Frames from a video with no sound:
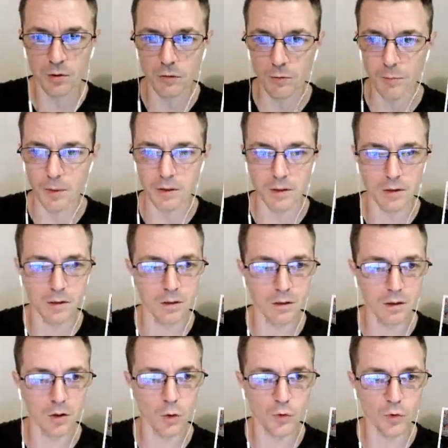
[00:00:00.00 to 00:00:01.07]
Everybody can get a
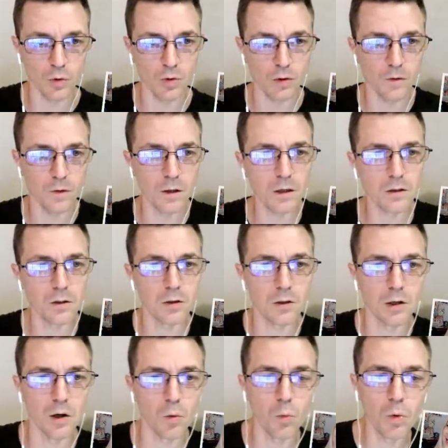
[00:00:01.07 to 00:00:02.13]
closer look at that. You
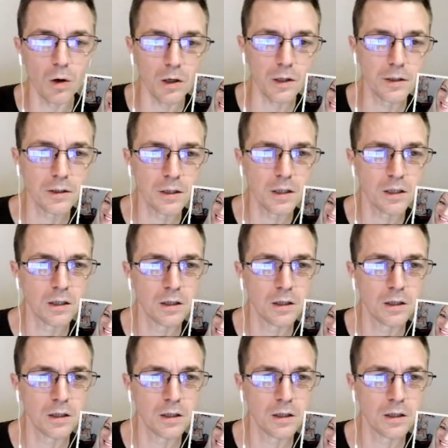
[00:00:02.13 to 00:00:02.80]
got one